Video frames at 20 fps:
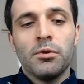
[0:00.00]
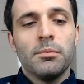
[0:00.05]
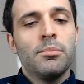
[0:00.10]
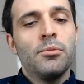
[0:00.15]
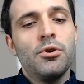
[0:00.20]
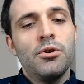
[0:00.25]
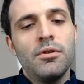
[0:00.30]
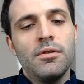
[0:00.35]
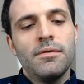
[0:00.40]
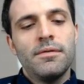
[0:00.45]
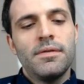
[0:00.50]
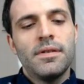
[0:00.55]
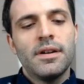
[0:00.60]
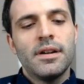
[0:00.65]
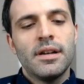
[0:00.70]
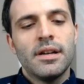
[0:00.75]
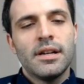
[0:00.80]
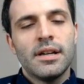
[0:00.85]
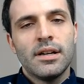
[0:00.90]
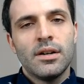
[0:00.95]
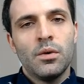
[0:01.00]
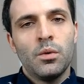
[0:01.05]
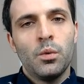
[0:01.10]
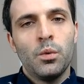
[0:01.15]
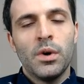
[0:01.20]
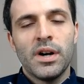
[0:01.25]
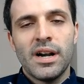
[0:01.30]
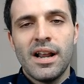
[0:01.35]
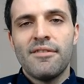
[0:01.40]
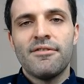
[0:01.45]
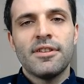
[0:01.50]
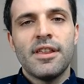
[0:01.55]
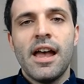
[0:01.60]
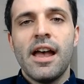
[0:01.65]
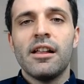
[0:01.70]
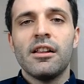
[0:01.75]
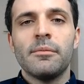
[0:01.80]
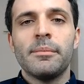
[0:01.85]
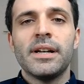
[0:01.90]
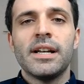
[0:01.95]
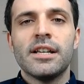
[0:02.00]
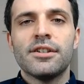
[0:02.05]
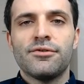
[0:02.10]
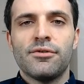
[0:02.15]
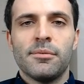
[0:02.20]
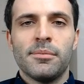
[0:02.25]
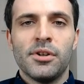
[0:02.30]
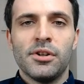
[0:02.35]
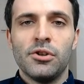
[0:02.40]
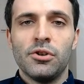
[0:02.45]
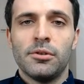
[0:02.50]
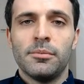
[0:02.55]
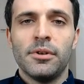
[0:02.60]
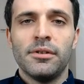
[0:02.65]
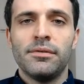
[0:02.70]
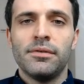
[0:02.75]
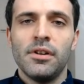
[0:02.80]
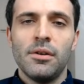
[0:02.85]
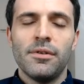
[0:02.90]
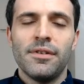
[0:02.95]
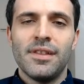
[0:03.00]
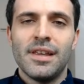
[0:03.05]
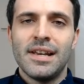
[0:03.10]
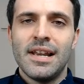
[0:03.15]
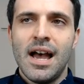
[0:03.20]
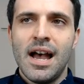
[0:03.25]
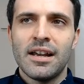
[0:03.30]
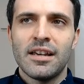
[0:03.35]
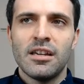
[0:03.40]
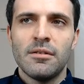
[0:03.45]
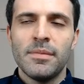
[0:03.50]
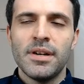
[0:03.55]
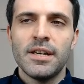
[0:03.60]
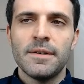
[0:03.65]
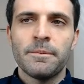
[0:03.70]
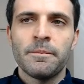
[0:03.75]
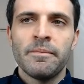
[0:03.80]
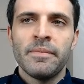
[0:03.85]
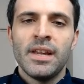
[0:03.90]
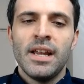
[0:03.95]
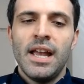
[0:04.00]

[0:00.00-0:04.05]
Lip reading: remove whatever the element is from the normal flow of the document,